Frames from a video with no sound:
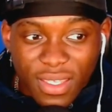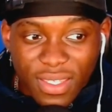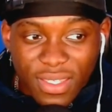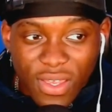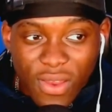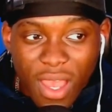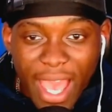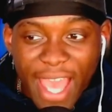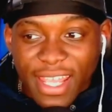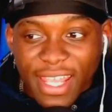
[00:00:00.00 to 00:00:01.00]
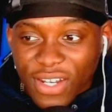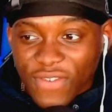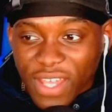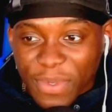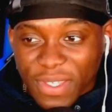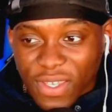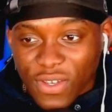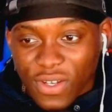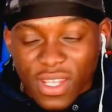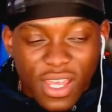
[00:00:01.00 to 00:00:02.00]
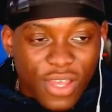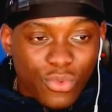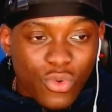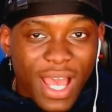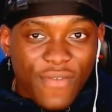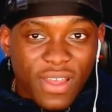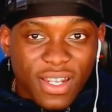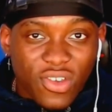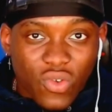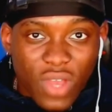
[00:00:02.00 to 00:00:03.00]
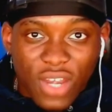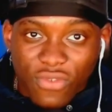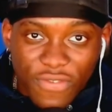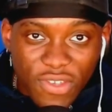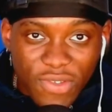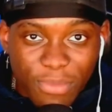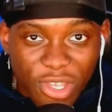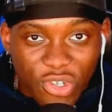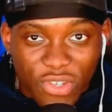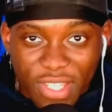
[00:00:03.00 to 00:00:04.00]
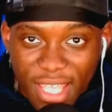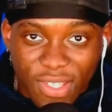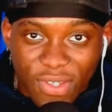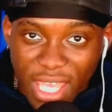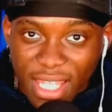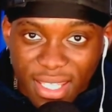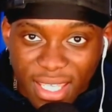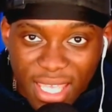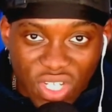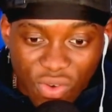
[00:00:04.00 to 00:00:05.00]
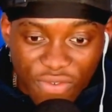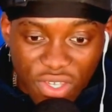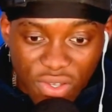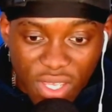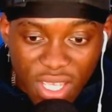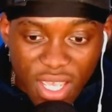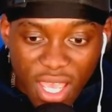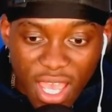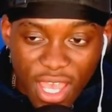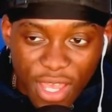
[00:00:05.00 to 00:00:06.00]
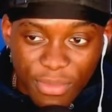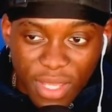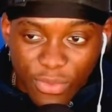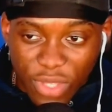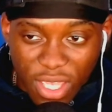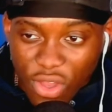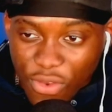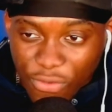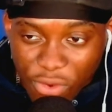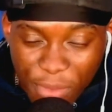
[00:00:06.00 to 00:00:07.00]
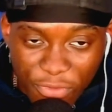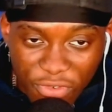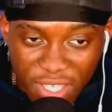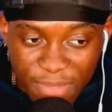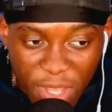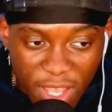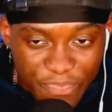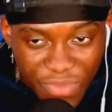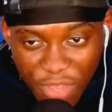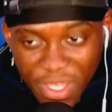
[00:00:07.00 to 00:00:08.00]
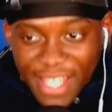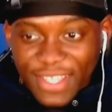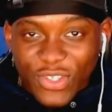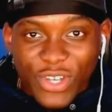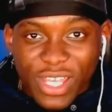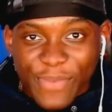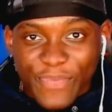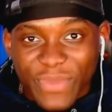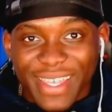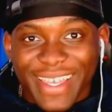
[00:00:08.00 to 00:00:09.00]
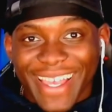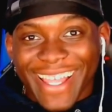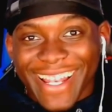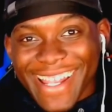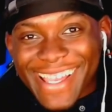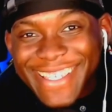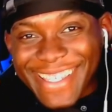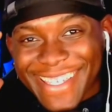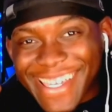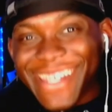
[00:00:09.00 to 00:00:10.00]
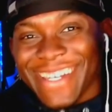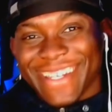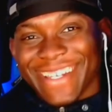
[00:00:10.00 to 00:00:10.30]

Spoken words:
So at the end of the episode, we'll have a little kind of review, so make sure you stay until the end to catch the review, and we can go through a couple of things. But I hope you guys enjoy, and let's get it.